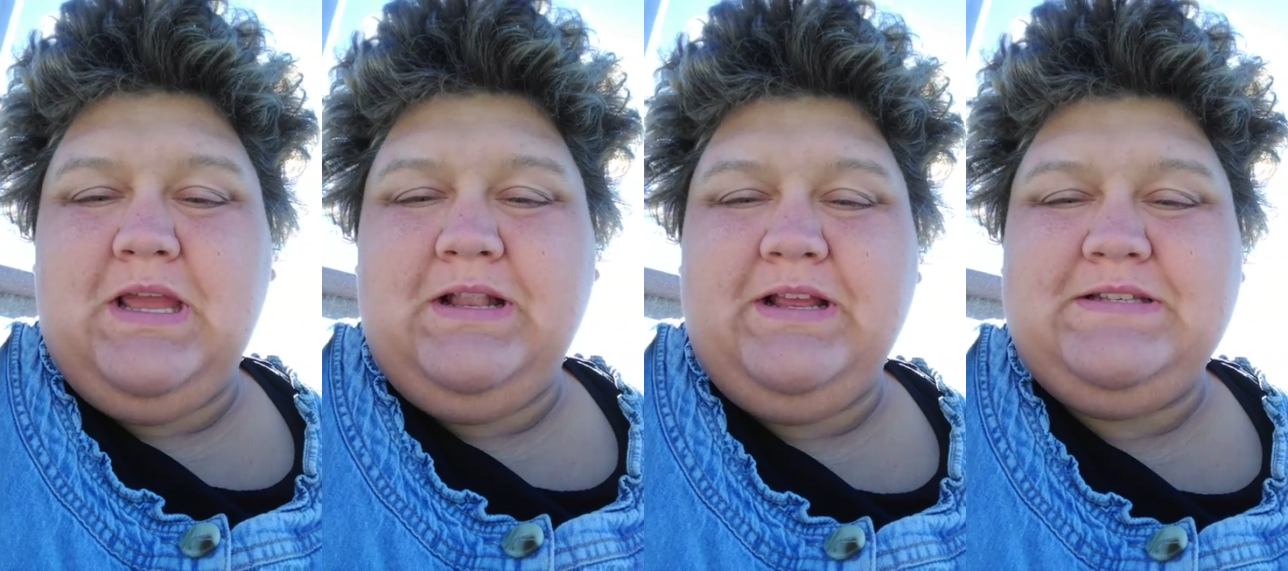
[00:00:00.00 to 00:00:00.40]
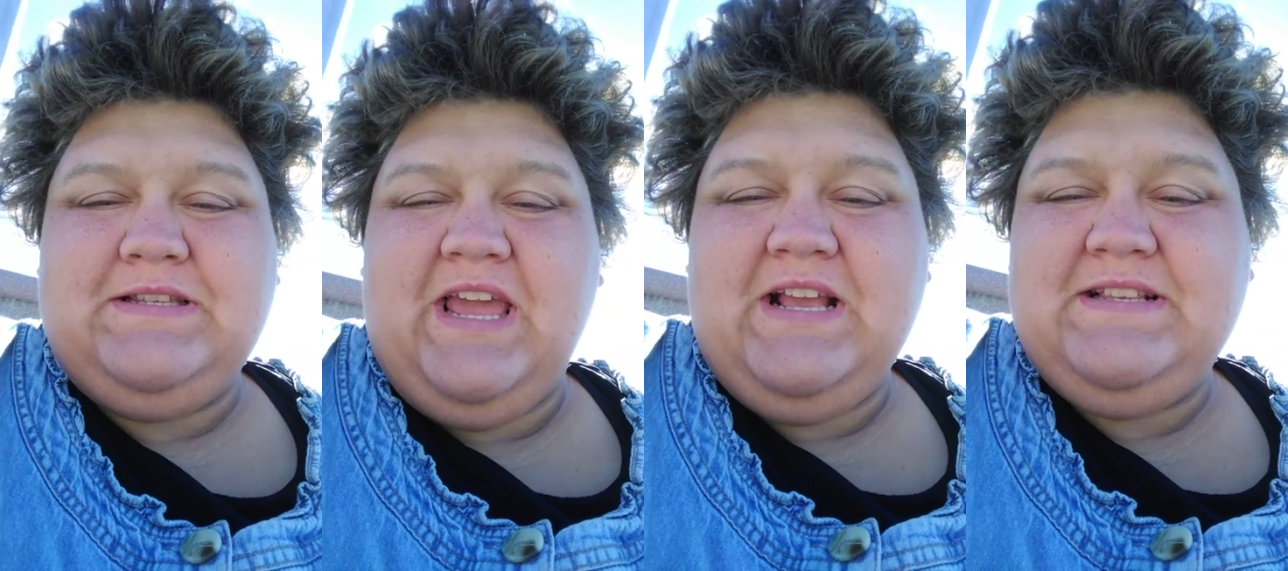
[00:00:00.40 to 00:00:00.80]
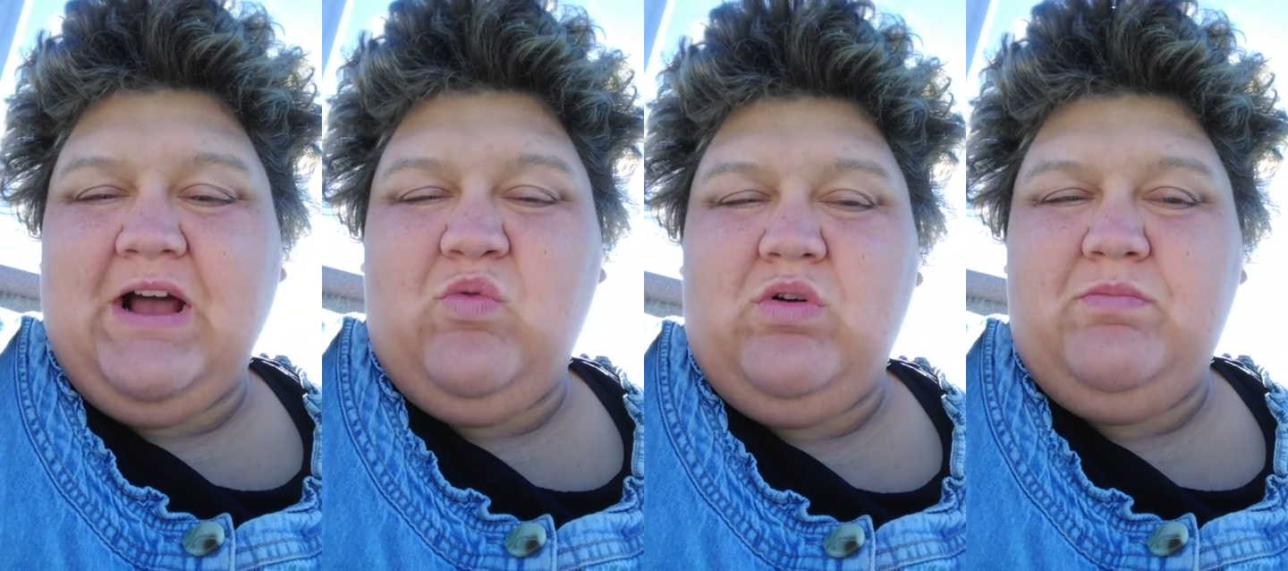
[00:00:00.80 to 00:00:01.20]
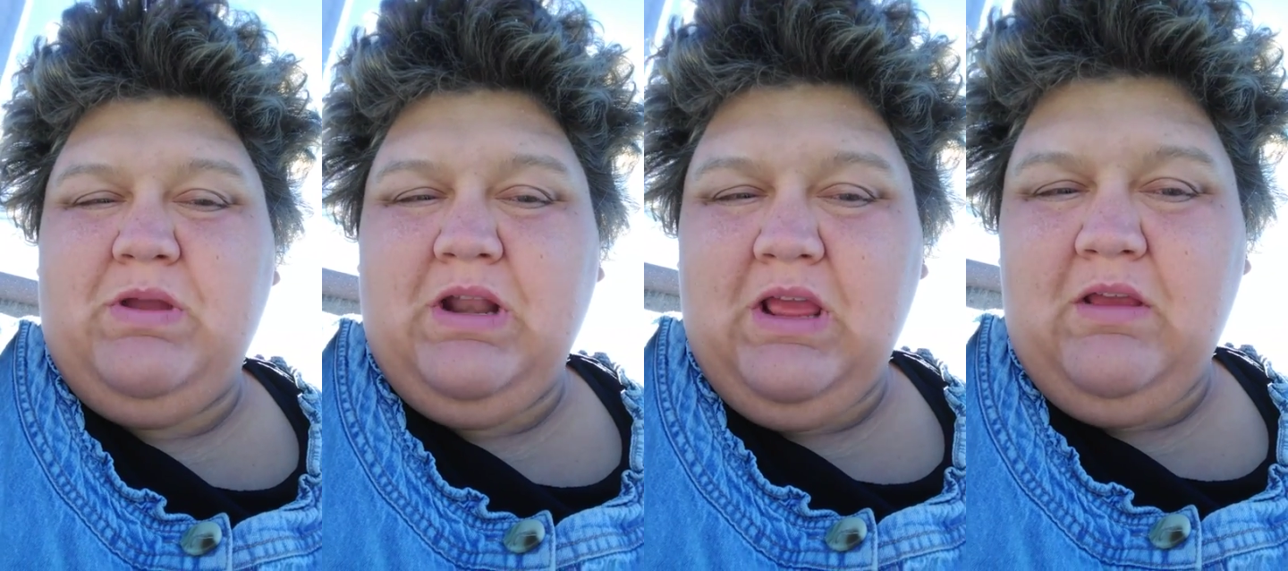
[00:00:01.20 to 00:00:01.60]
It just takes that one
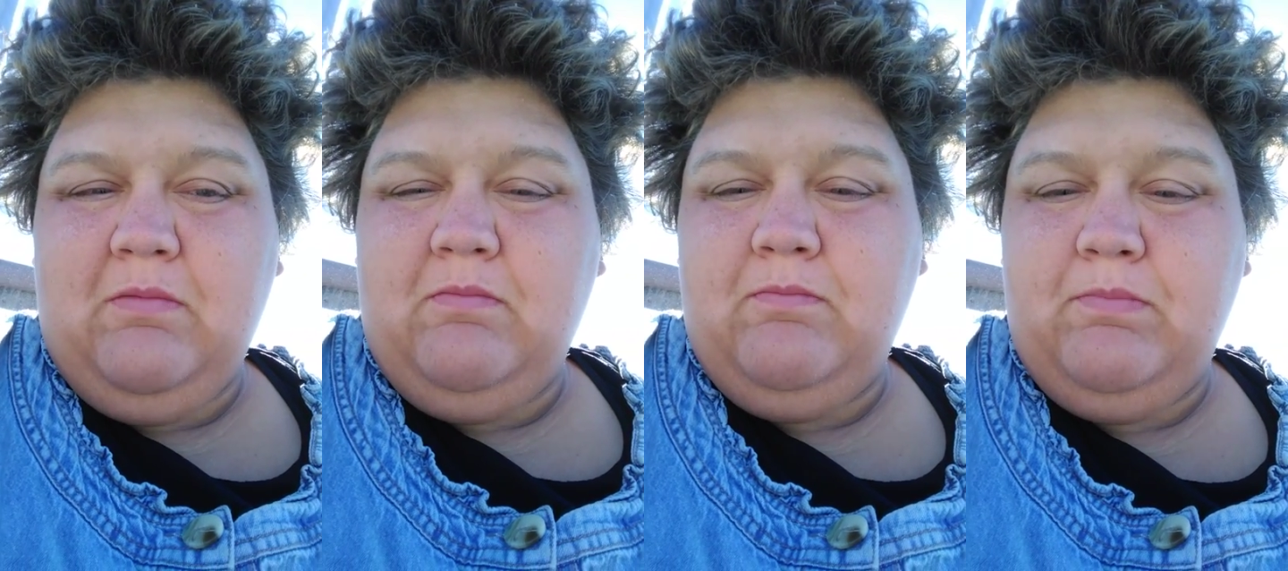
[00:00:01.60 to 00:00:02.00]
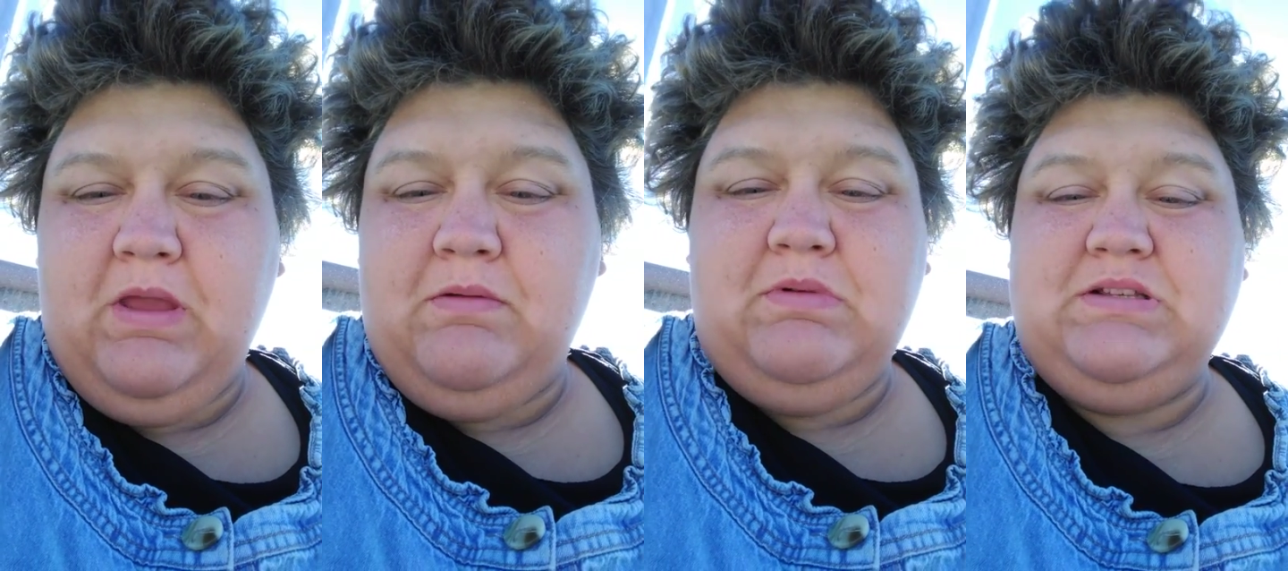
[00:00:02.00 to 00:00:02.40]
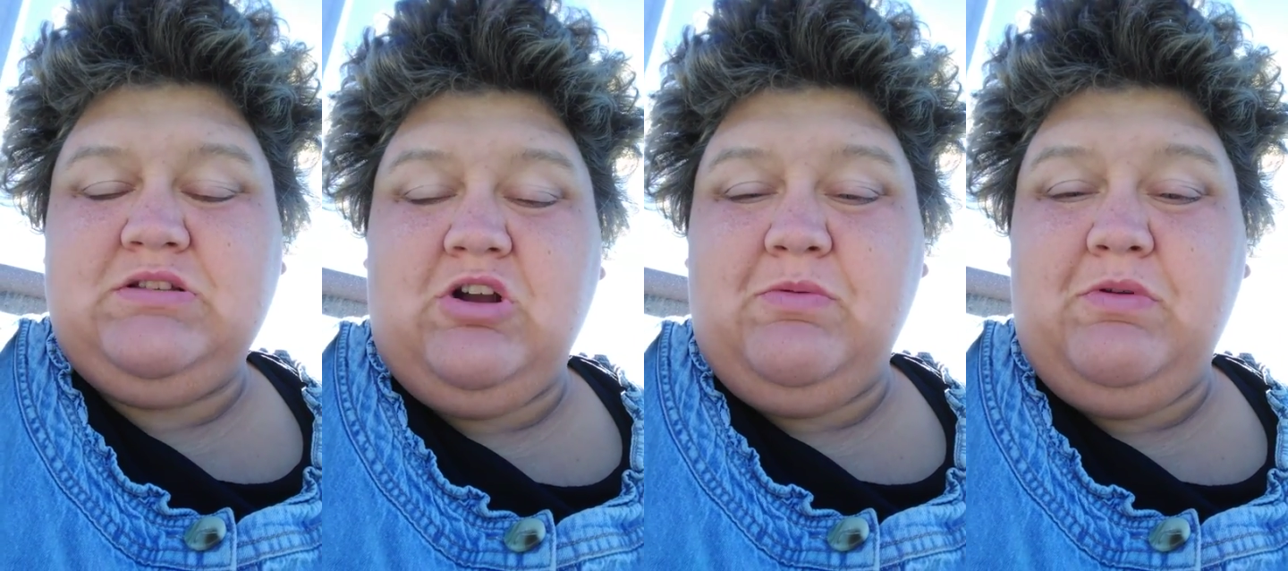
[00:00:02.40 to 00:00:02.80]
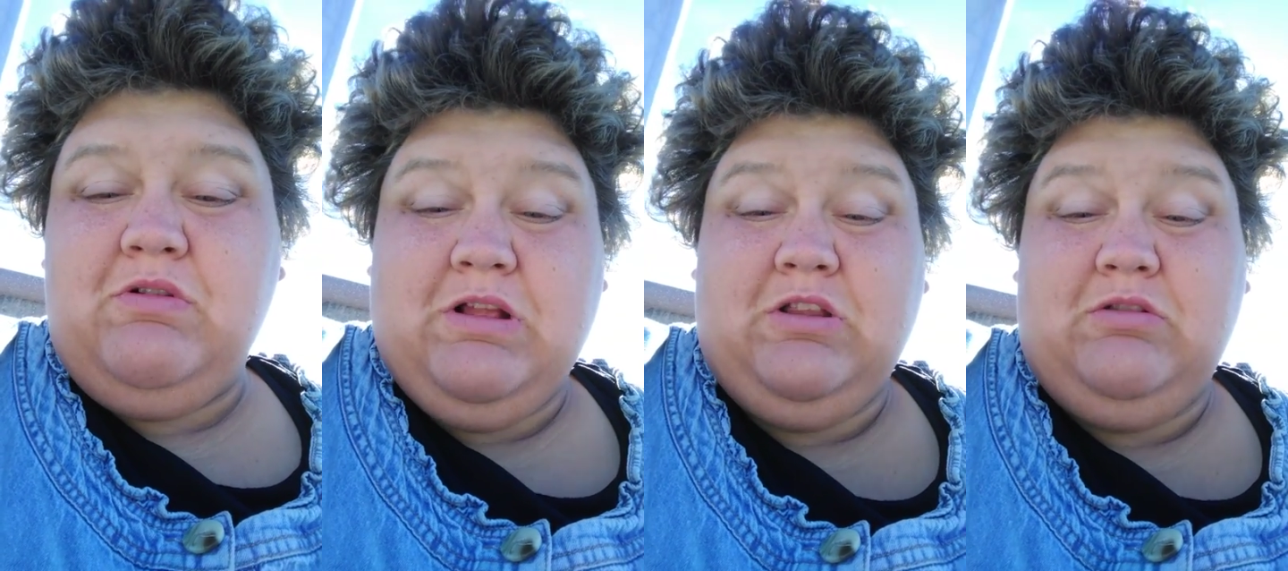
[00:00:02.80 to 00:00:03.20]
penny being missed on a
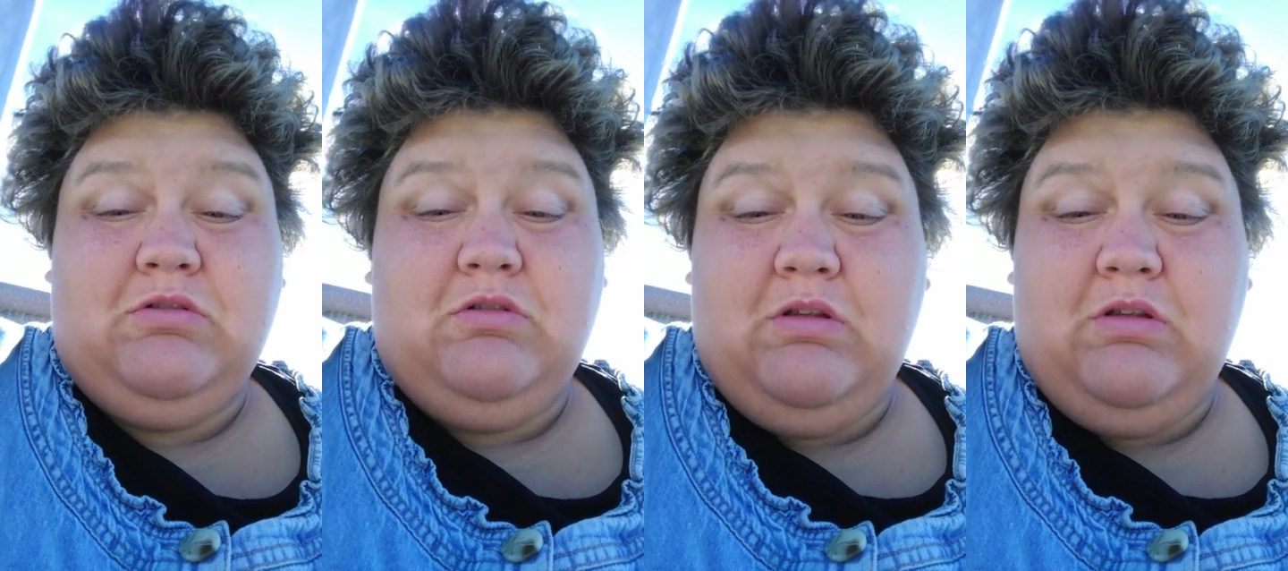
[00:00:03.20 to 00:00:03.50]
bill and